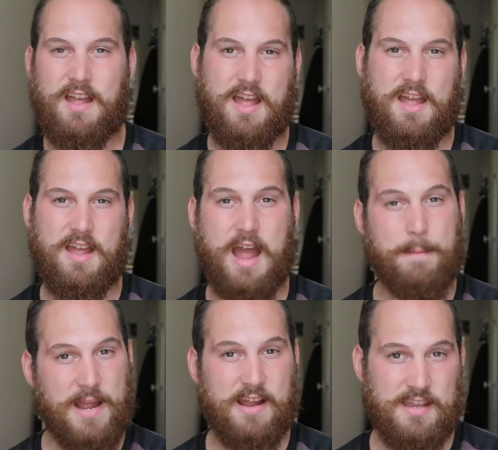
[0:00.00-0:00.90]
euh,
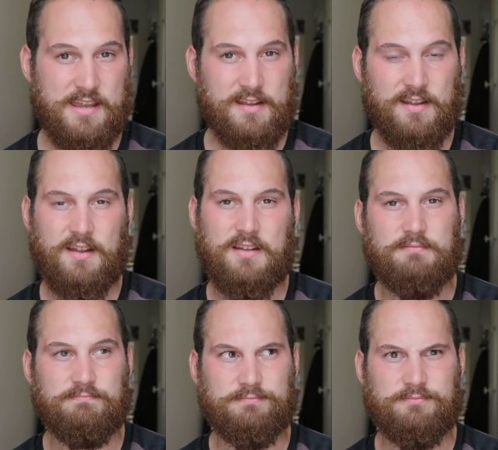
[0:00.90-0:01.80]
à Paris,
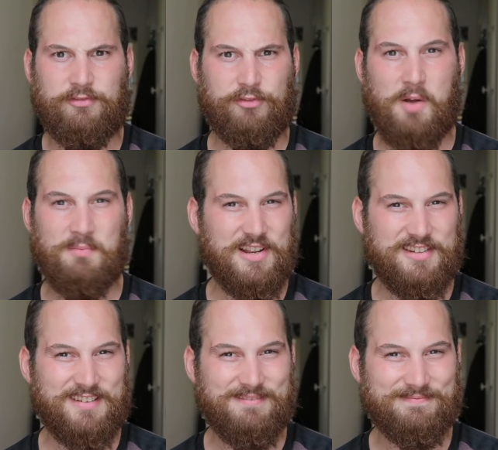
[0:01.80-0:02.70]
mm, from
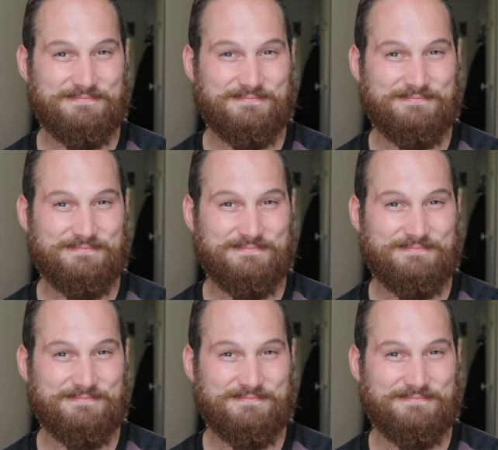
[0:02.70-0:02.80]
London.